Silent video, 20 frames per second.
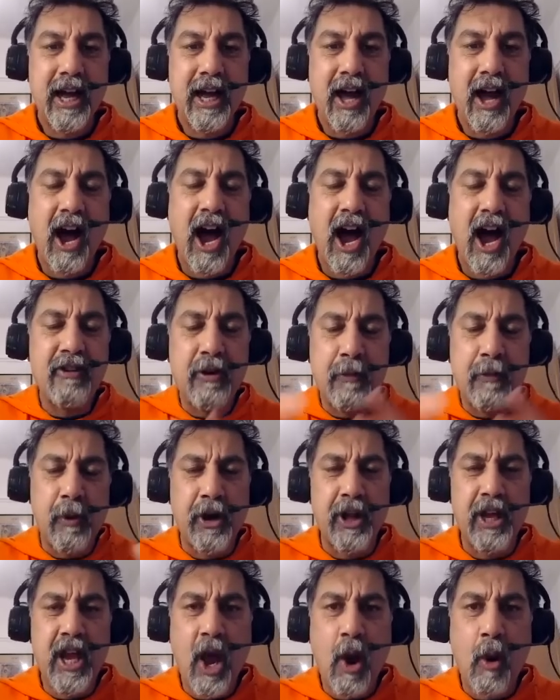Hi,
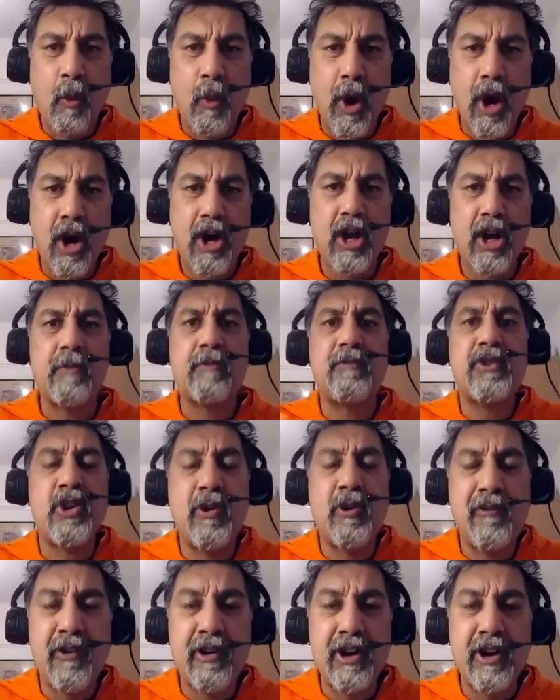everybody. Welcome to
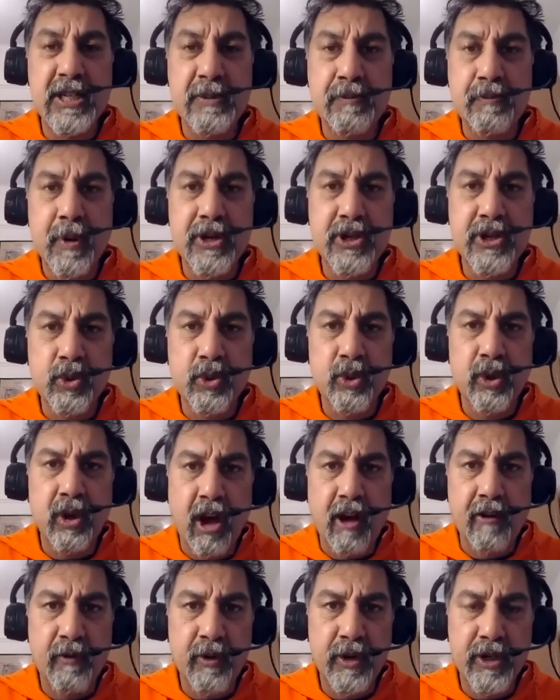a very special
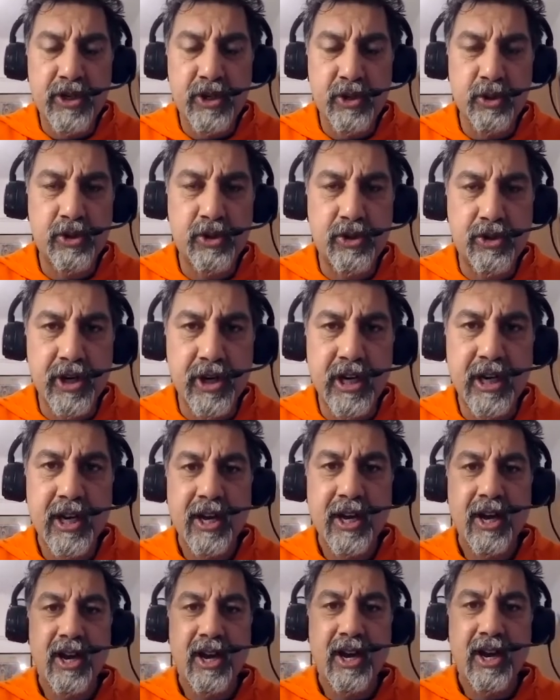Live with Children.
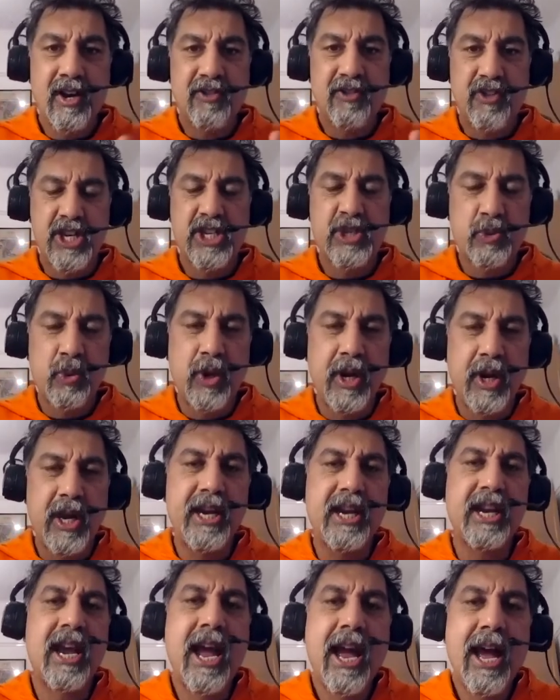This
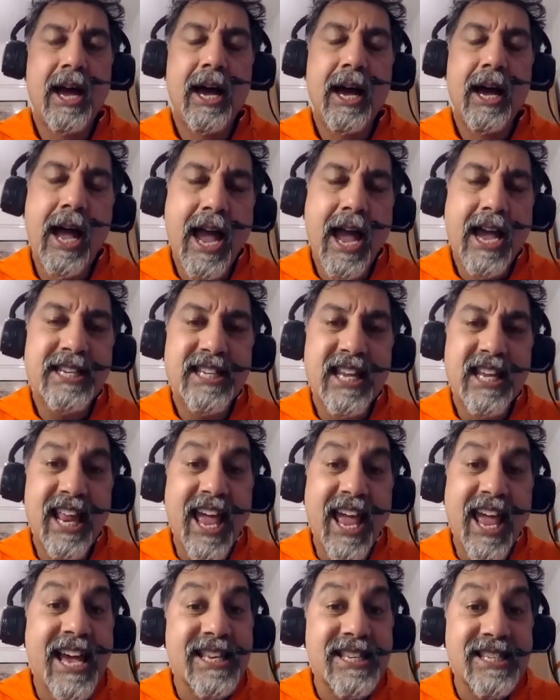week,
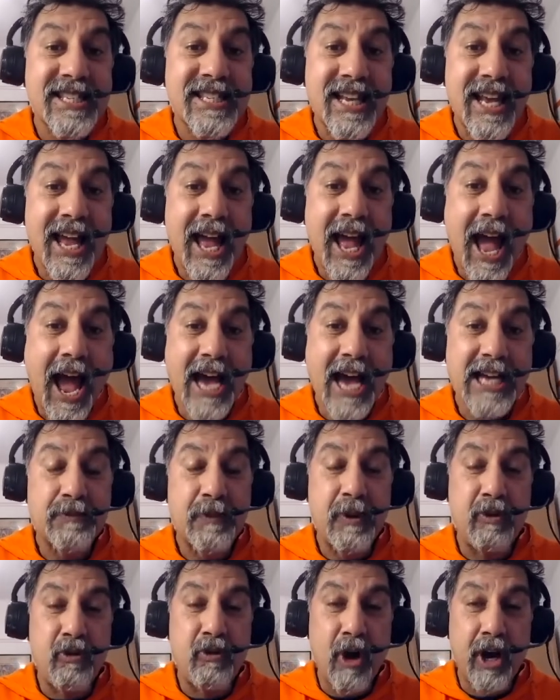SLAS has
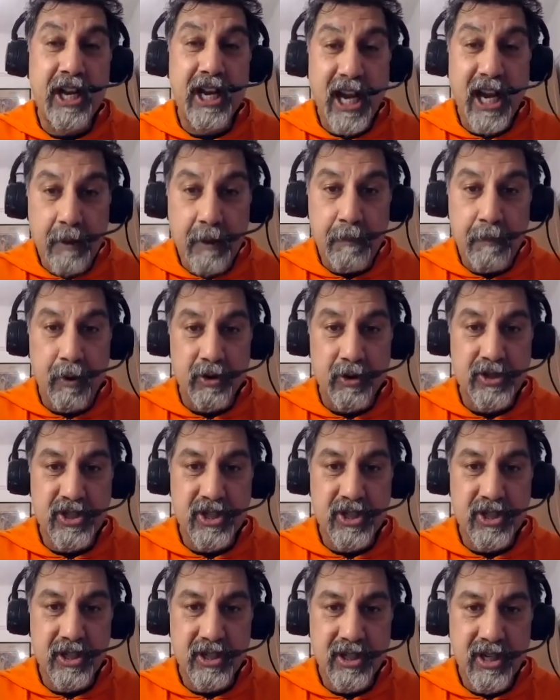been running in
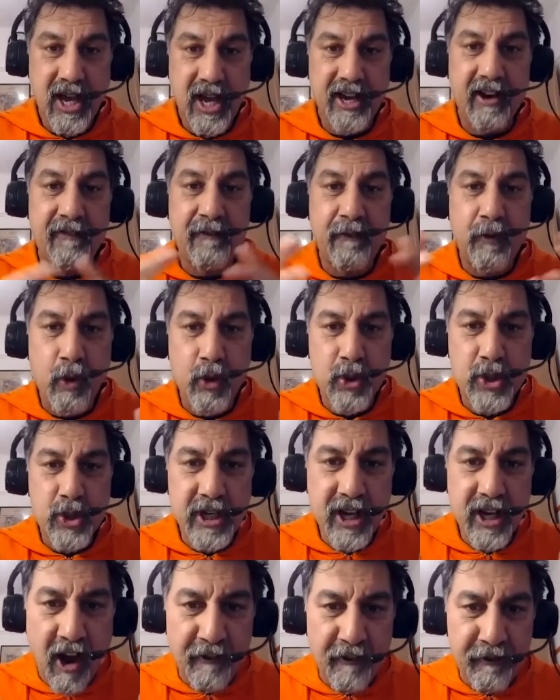Boston, and
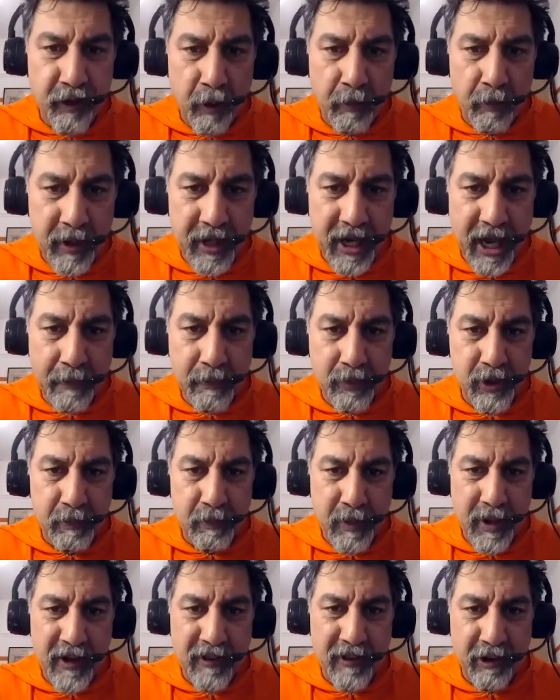unfortunately, I've not been able to
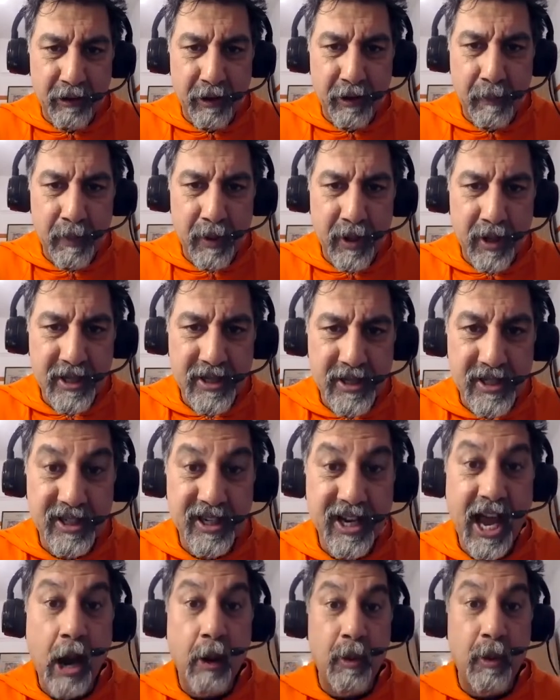be there in person.
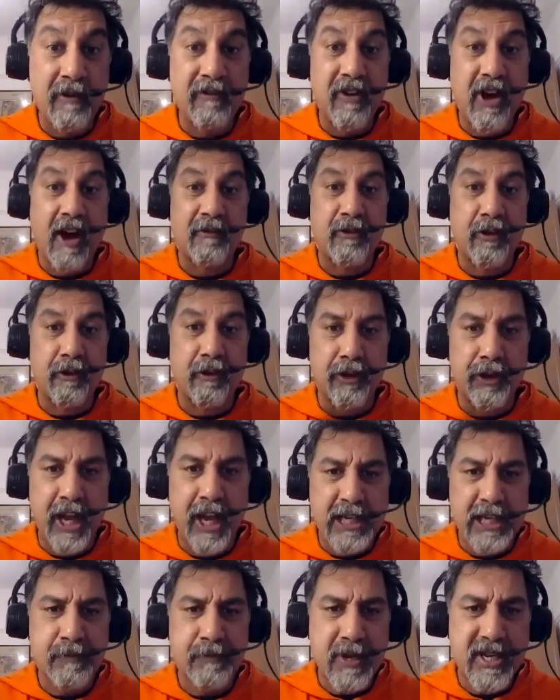However, I've got the
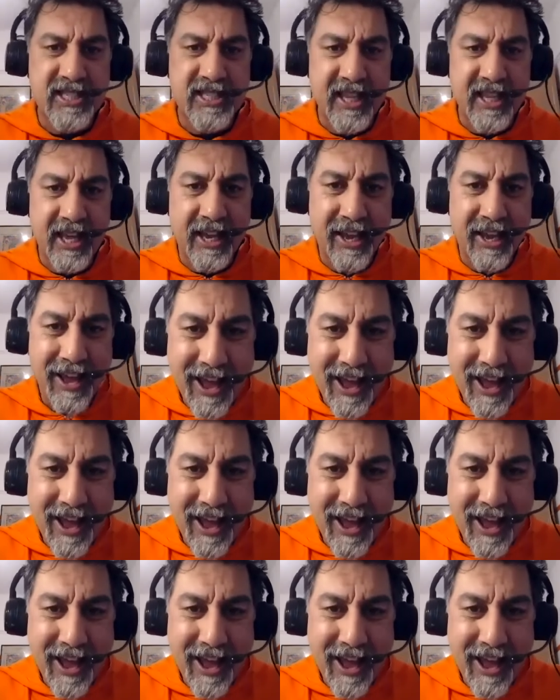next best thing.